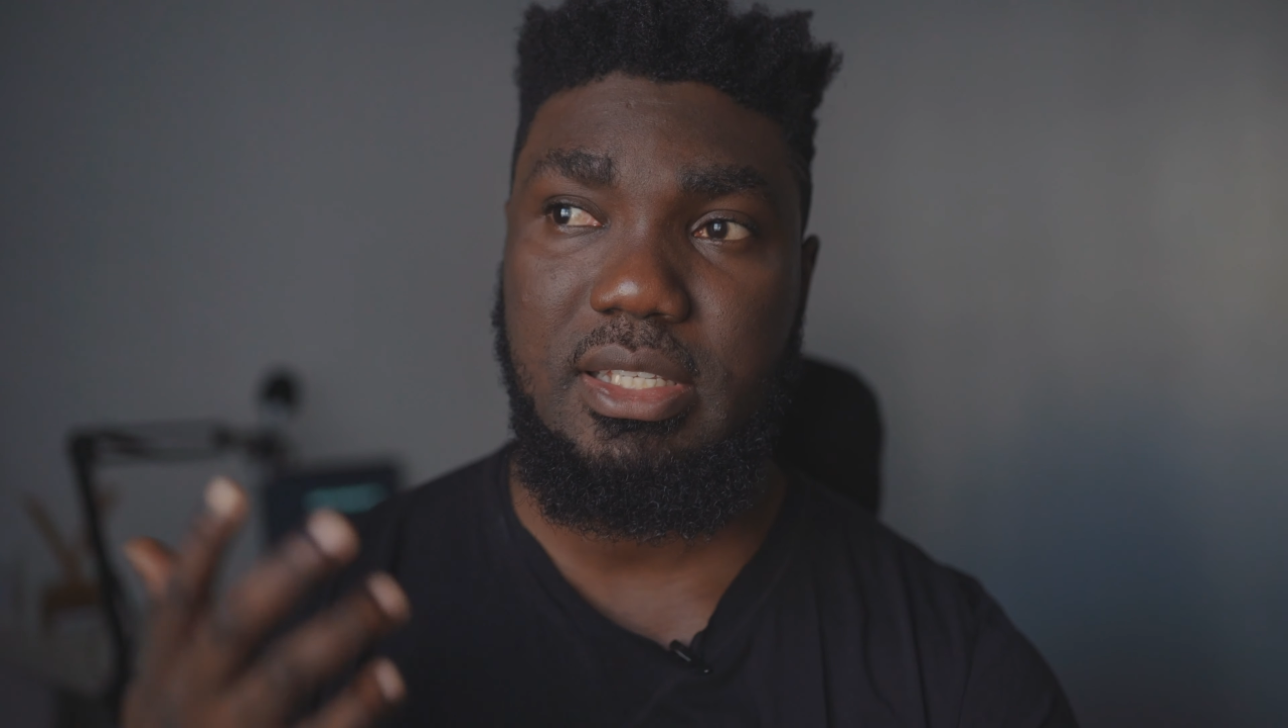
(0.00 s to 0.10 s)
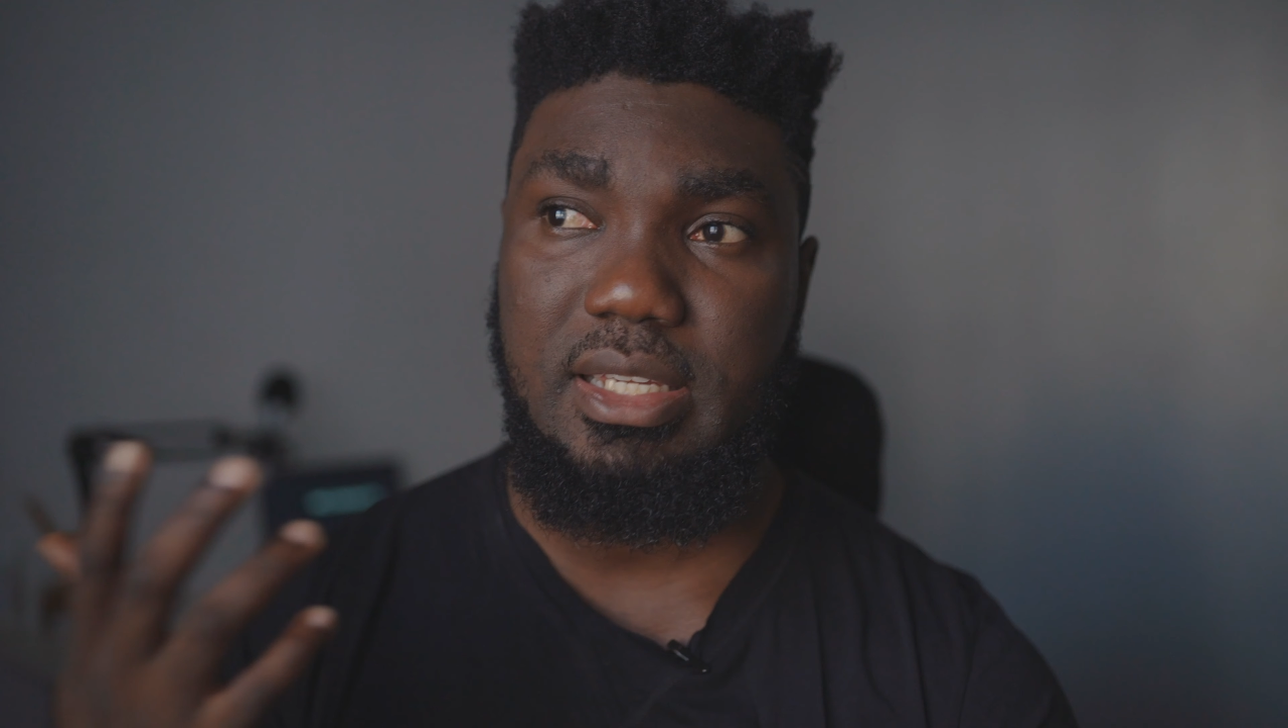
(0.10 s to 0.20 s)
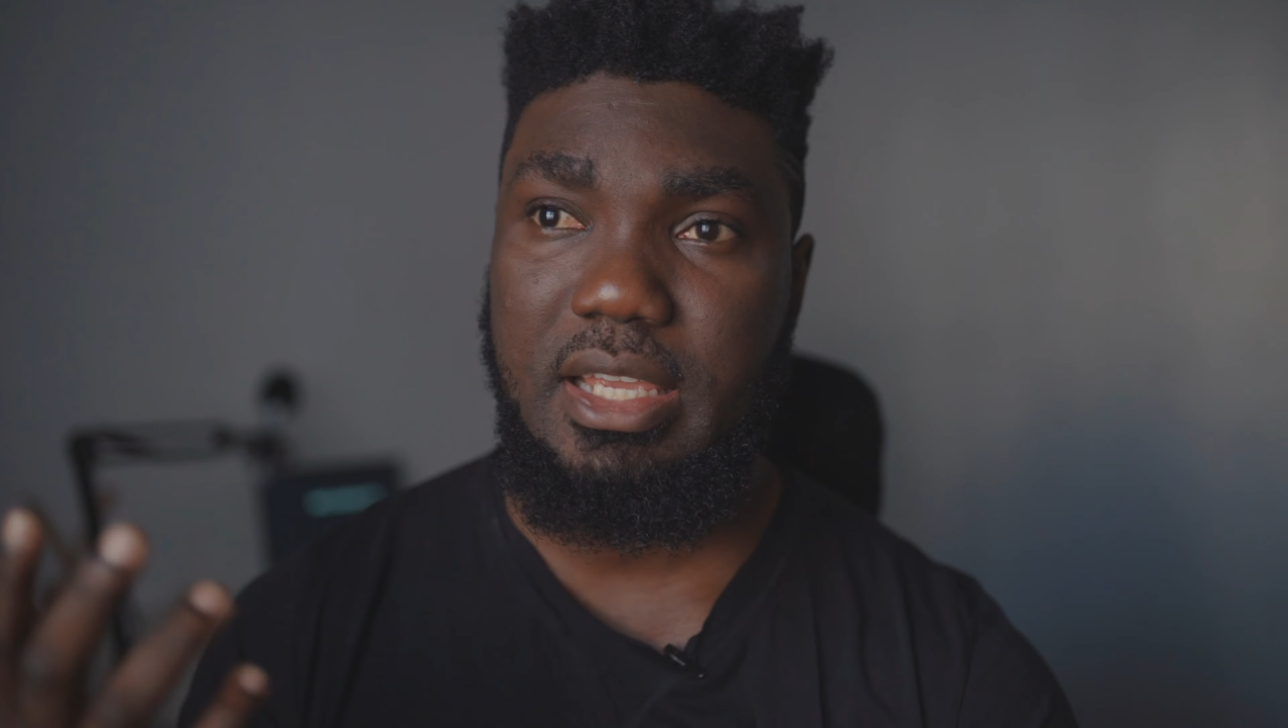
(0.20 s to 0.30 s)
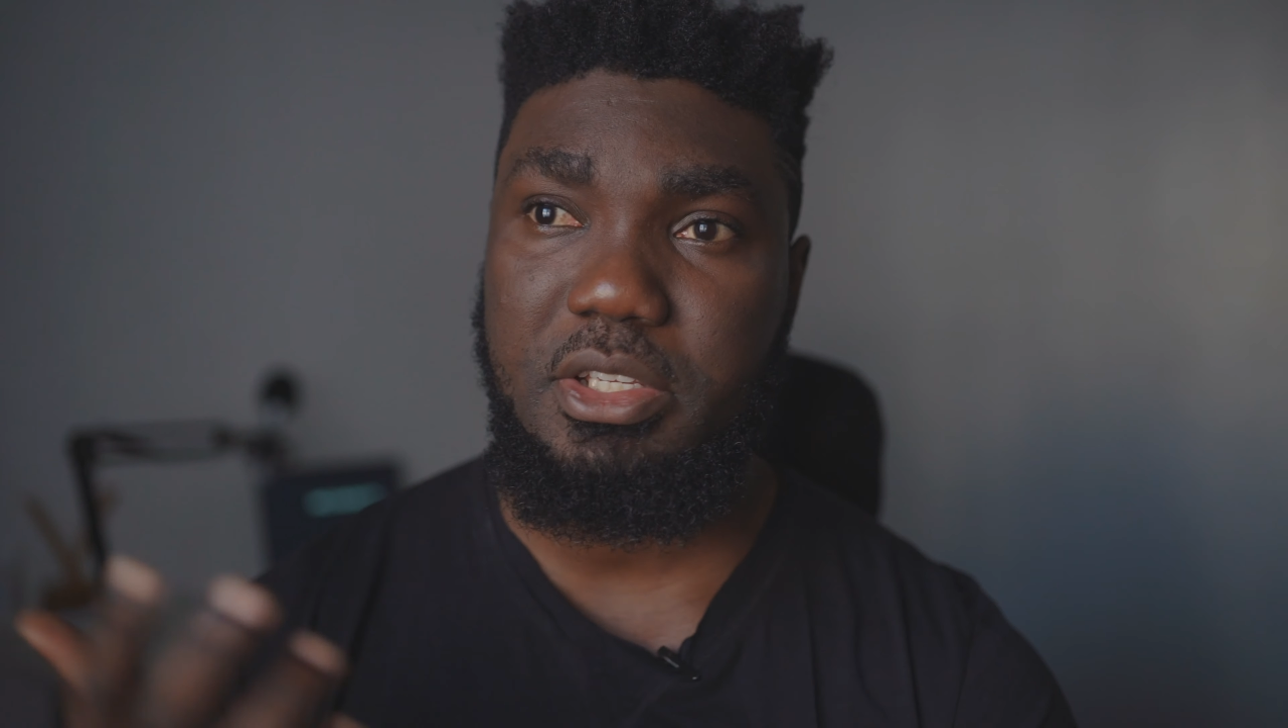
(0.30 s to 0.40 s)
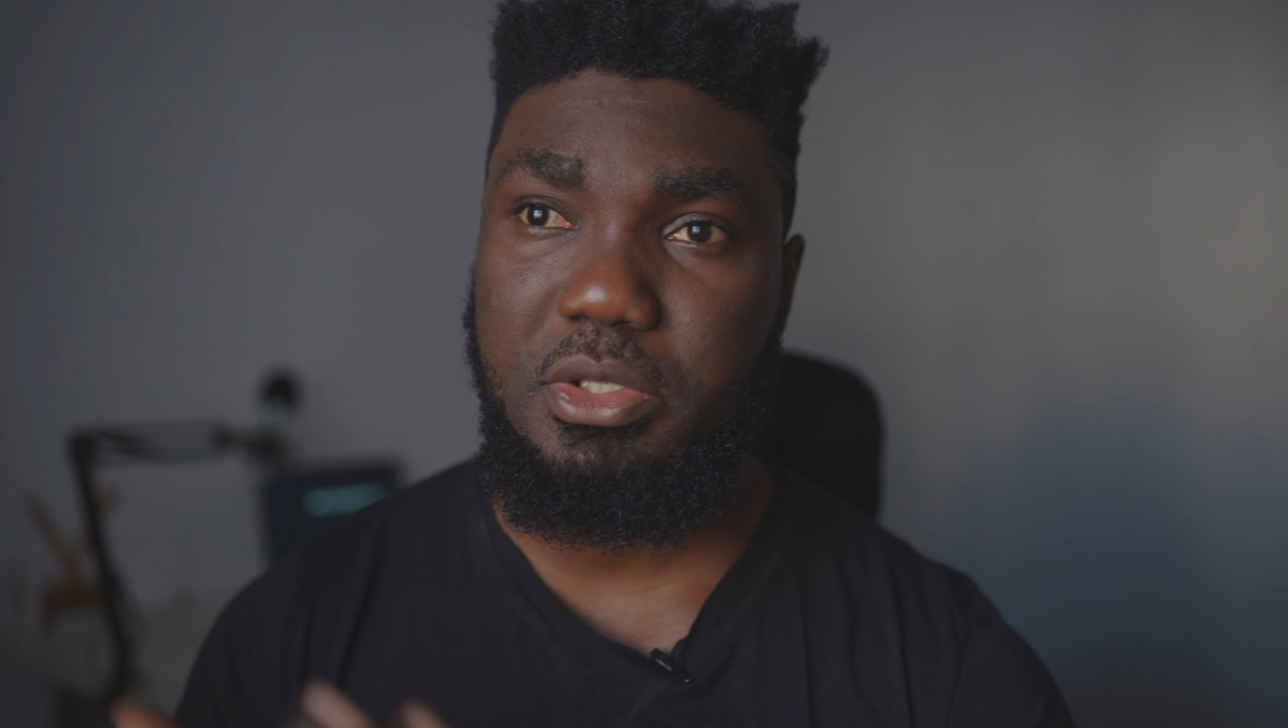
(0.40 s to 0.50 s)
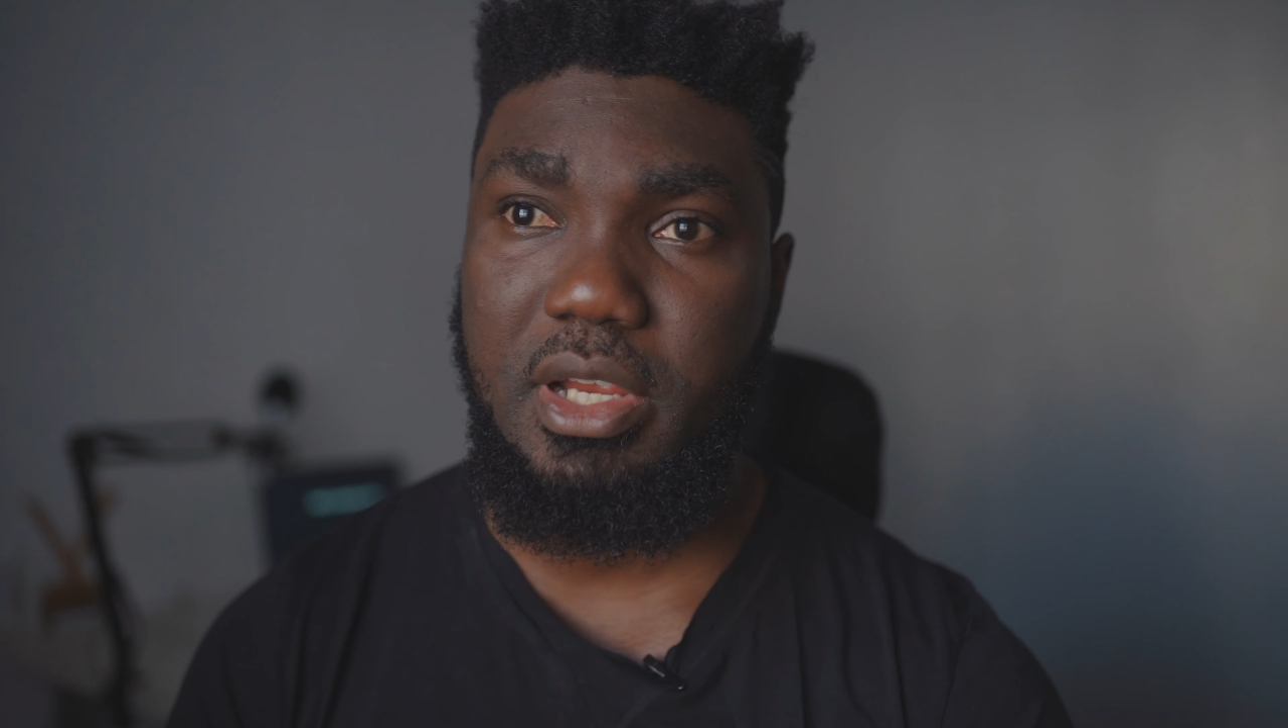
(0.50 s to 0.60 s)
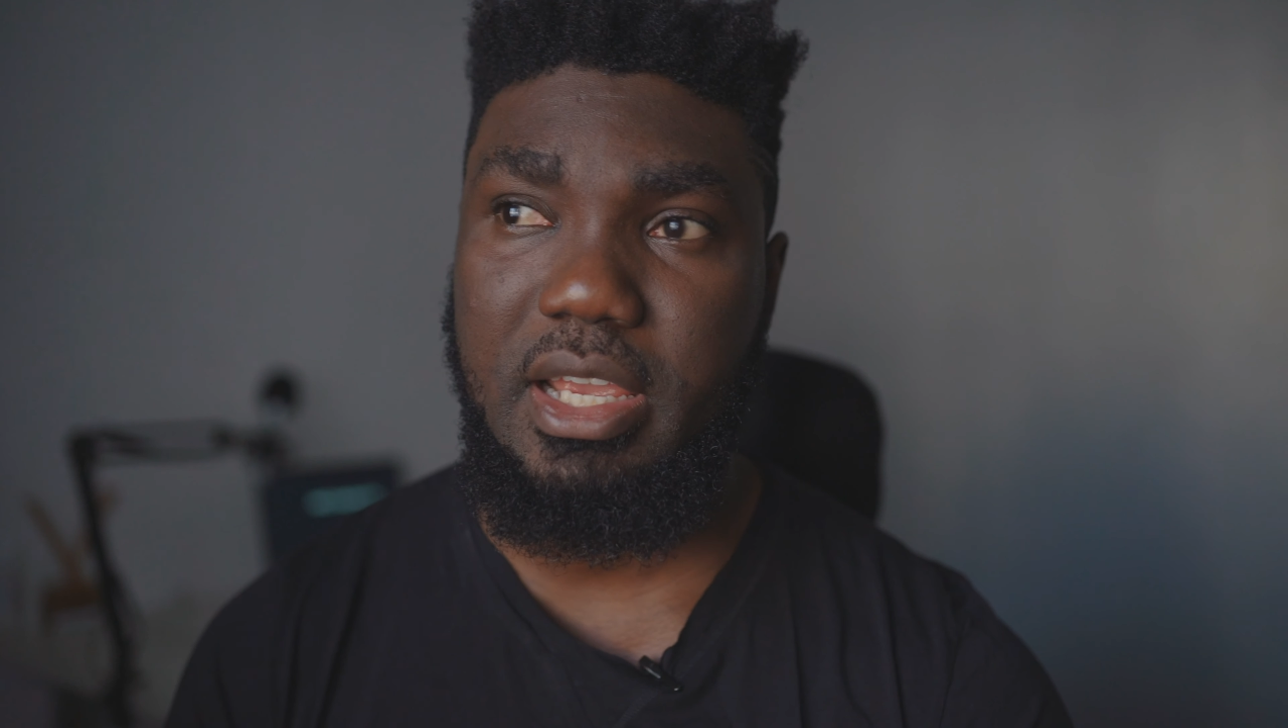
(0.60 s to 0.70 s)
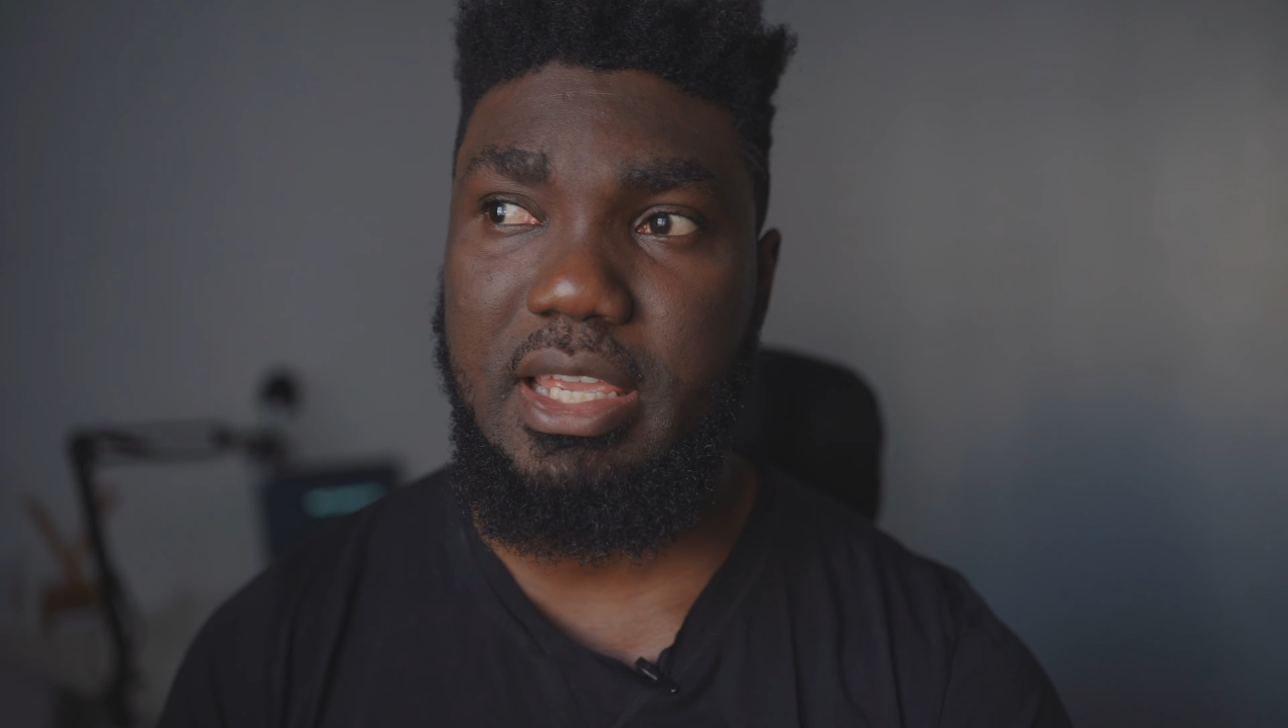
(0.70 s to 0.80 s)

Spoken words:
In Nigeria,